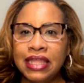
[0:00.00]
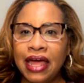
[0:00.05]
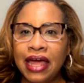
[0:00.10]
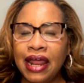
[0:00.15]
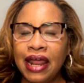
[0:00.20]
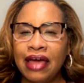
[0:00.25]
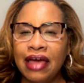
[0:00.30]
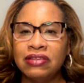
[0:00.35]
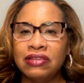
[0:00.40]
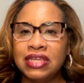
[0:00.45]
that
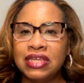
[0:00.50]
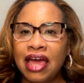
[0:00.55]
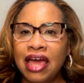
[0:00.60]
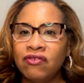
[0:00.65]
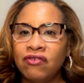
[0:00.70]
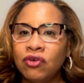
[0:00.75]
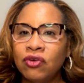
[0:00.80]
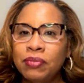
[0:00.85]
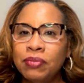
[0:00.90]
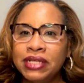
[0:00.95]
has
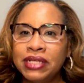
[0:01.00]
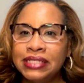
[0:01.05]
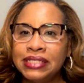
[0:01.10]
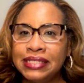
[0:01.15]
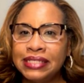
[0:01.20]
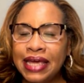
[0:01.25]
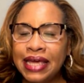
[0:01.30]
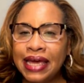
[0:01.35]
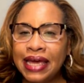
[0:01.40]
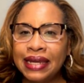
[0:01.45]
ever been
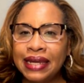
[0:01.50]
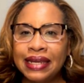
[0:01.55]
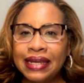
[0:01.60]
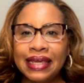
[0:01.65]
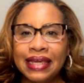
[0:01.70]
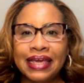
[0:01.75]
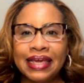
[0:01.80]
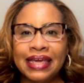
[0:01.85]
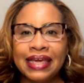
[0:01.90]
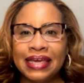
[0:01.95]
said
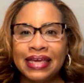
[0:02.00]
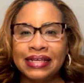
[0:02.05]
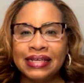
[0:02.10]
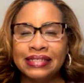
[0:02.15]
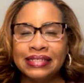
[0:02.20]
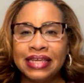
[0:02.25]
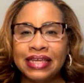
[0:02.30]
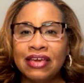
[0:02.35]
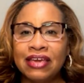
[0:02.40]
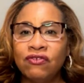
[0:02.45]

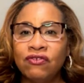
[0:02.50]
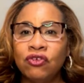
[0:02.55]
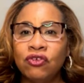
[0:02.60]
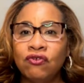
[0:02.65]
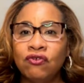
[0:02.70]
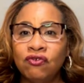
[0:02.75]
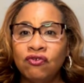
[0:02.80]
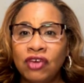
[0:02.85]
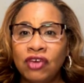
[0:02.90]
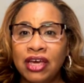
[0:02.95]
is if you
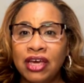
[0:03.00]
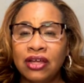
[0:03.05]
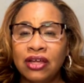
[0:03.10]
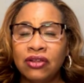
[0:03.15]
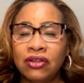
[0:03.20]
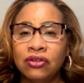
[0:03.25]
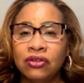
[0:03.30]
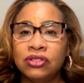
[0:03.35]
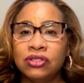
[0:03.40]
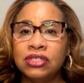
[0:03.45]

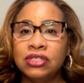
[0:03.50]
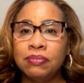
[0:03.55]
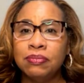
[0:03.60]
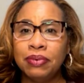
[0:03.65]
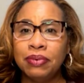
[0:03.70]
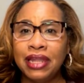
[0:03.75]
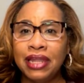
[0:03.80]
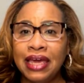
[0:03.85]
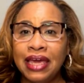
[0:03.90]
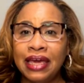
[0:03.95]
fail to
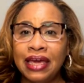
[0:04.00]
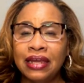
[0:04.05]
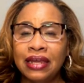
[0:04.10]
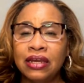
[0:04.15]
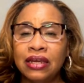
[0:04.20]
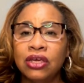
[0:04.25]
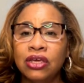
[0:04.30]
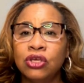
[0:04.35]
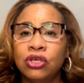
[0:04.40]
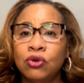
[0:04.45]

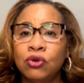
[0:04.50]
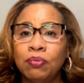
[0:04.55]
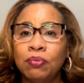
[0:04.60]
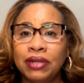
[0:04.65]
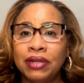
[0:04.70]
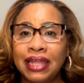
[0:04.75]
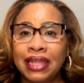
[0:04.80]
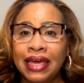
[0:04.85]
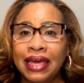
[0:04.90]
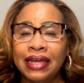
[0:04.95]
plan, you
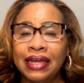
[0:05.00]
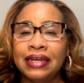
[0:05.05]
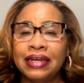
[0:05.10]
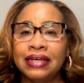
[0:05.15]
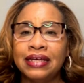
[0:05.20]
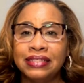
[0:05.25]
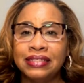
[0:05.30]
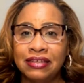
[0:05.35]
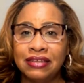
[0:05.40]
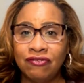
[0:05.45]
plan
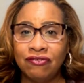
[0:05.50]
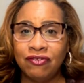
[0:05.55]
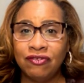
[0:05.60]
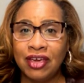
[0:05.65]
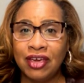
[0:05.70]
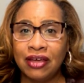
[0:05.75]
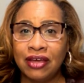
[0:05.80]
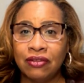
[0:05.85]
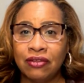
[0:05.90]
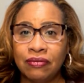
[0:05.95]
to
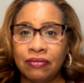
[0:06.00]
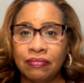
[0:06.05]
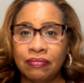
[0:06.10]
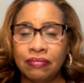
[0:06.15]
fail.